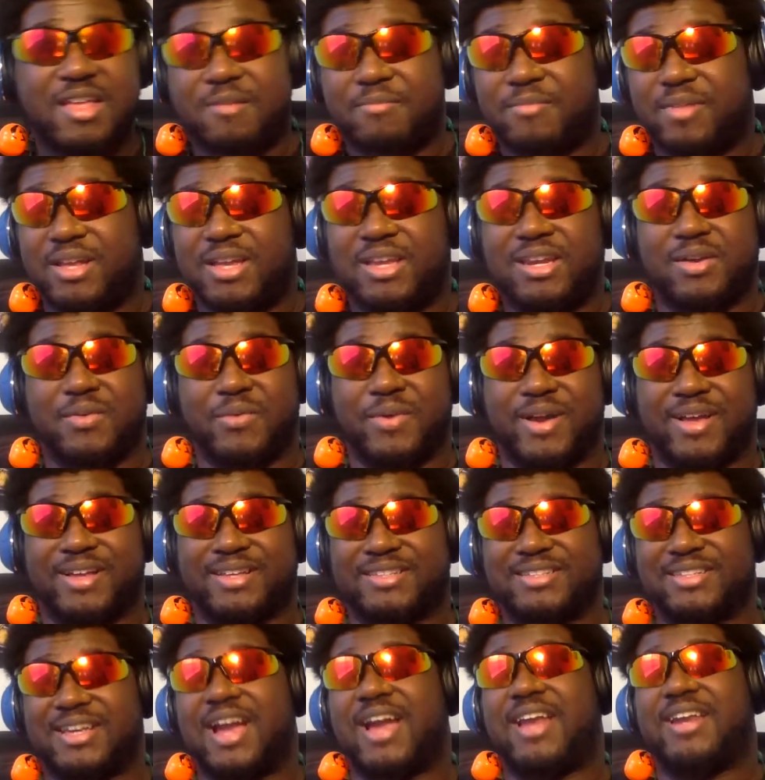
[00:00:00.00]
But
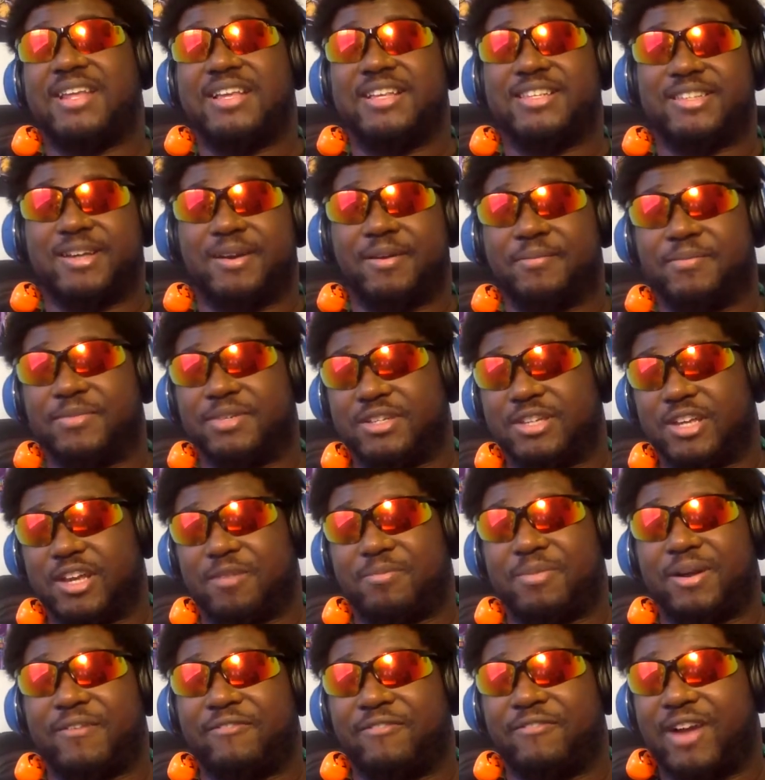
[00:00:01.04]
anyways, I need something to
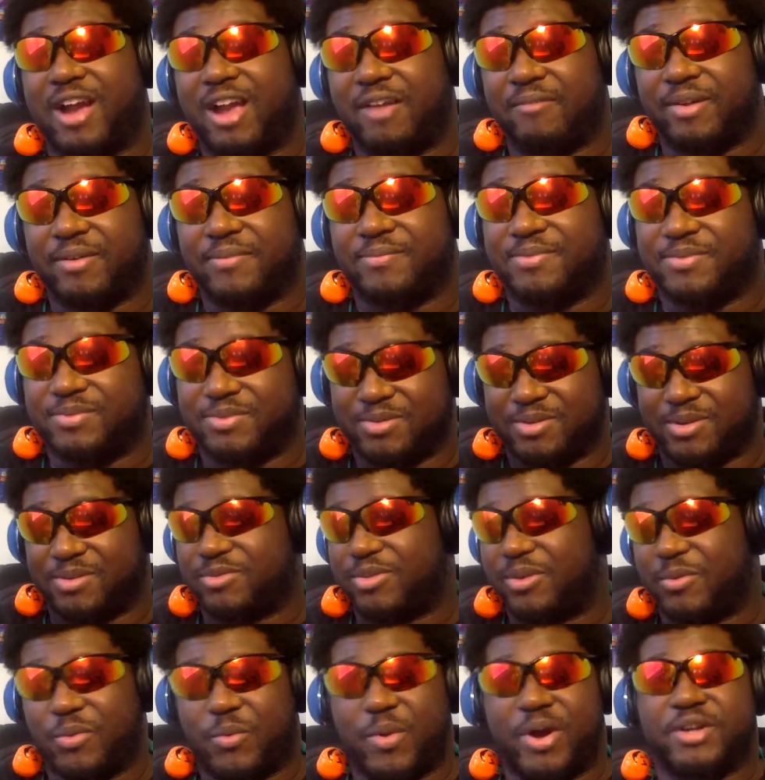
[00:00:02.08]
kick my vibe up. So I'm
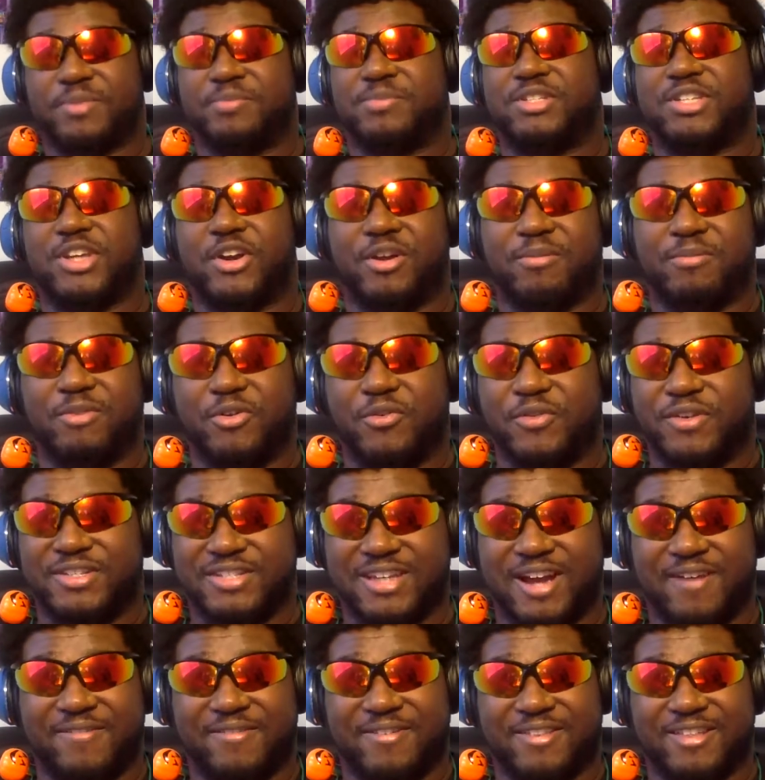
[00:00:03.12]
going to watch some scary movies
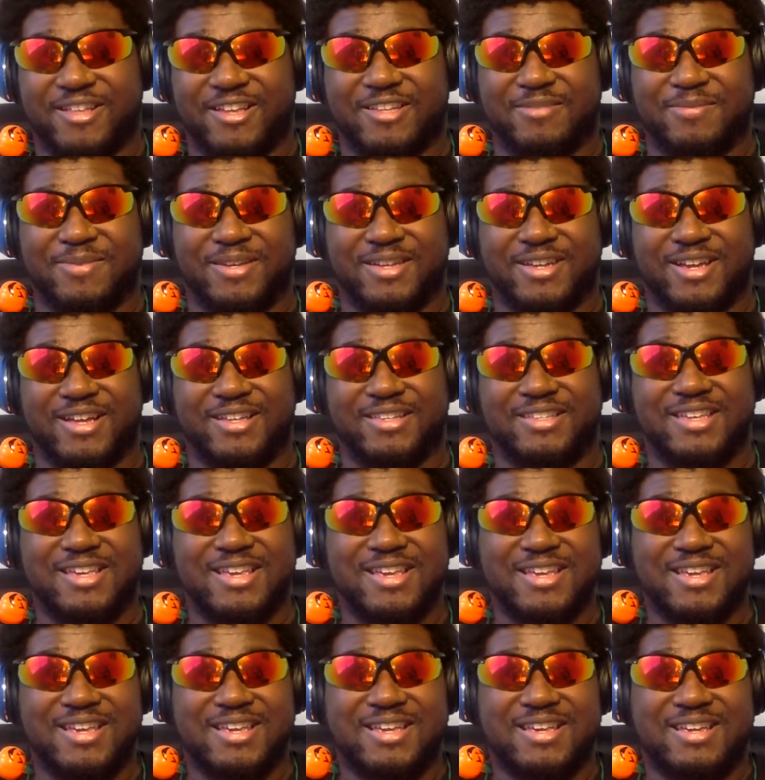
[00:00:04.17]
after this, because I'm
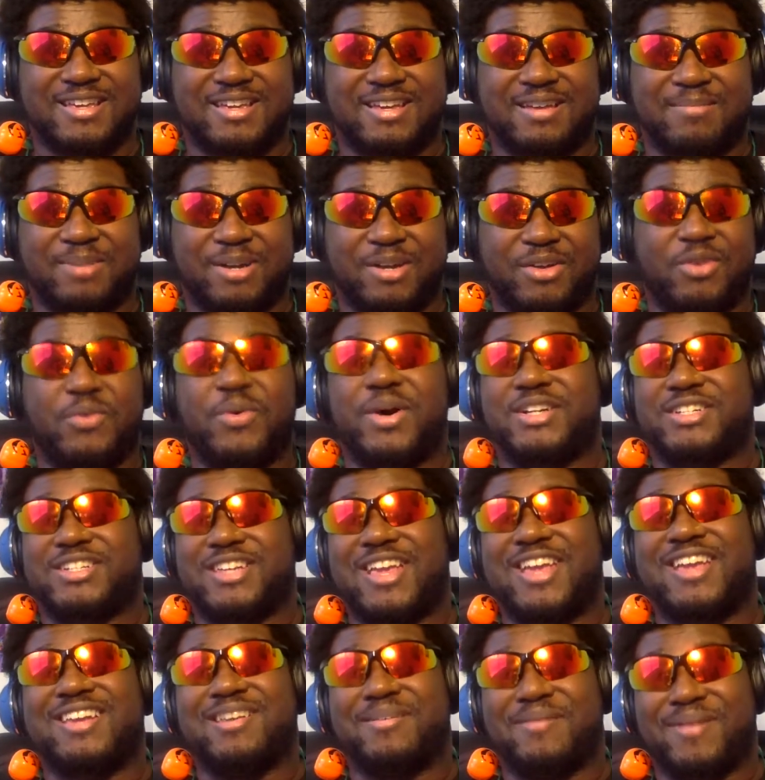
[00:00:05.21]
probably going to watch
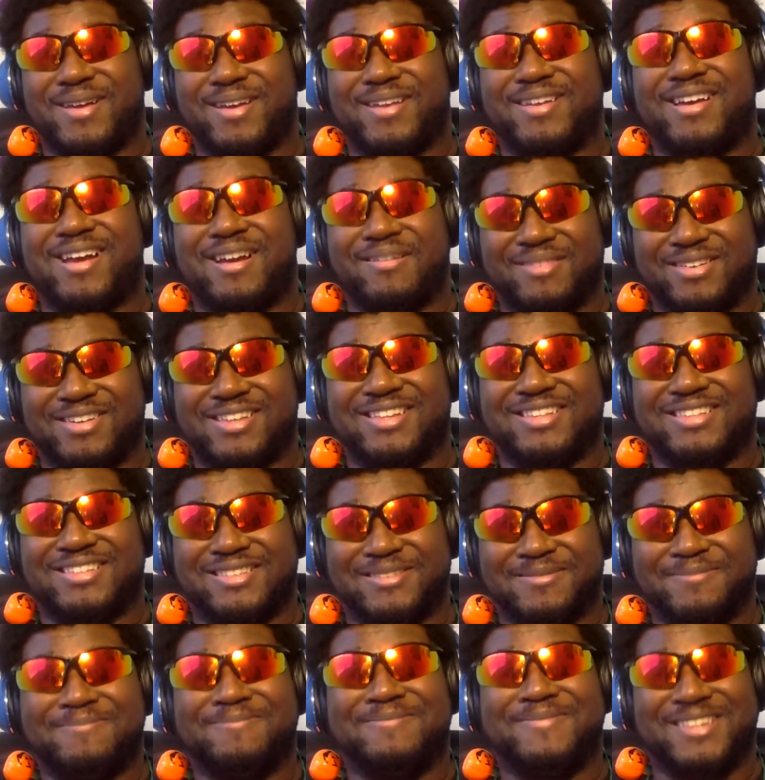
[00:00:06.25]
Candyman after this.
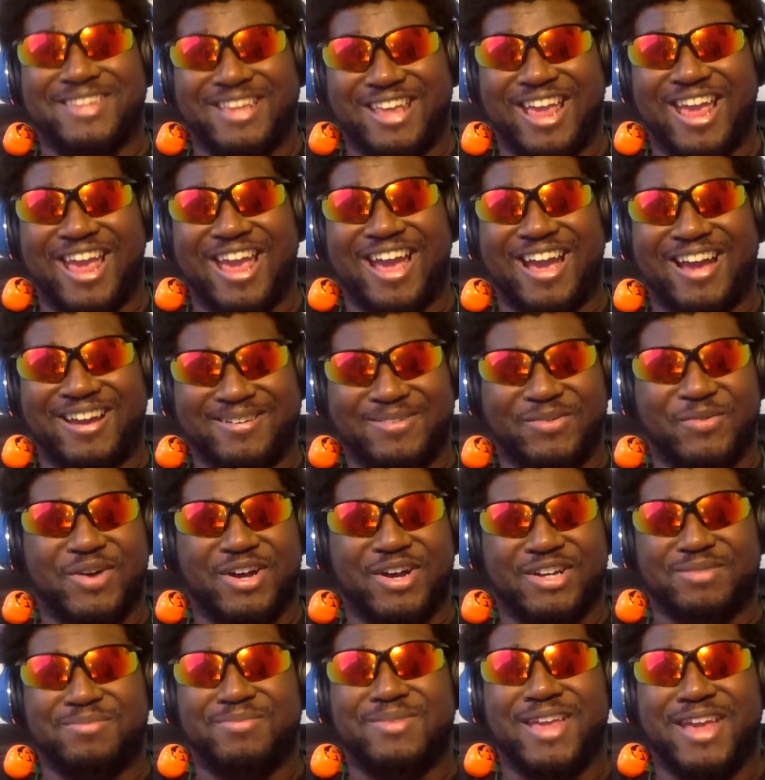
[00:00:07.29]
Yeah,
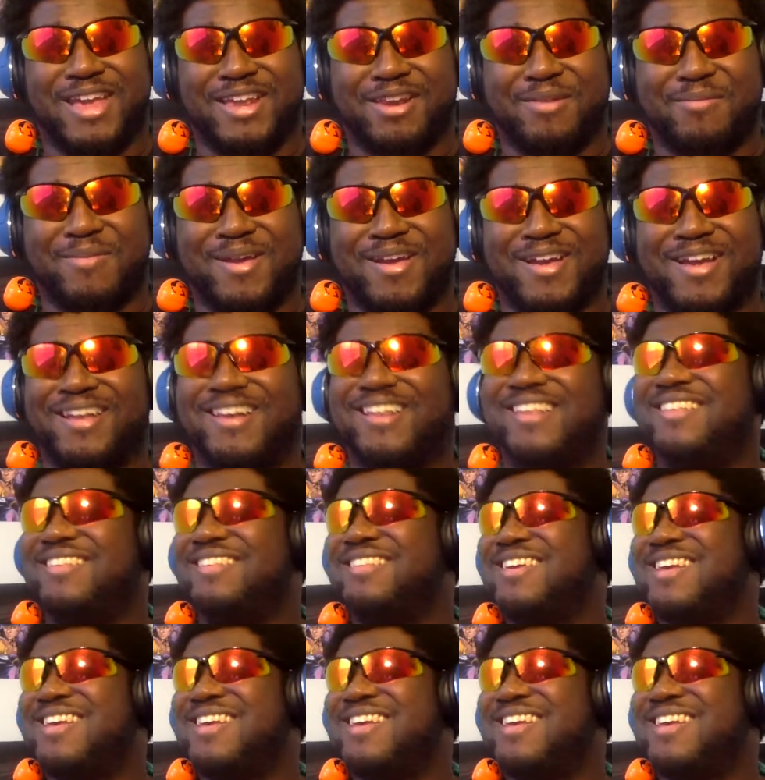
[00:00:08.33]
watch some Candyman.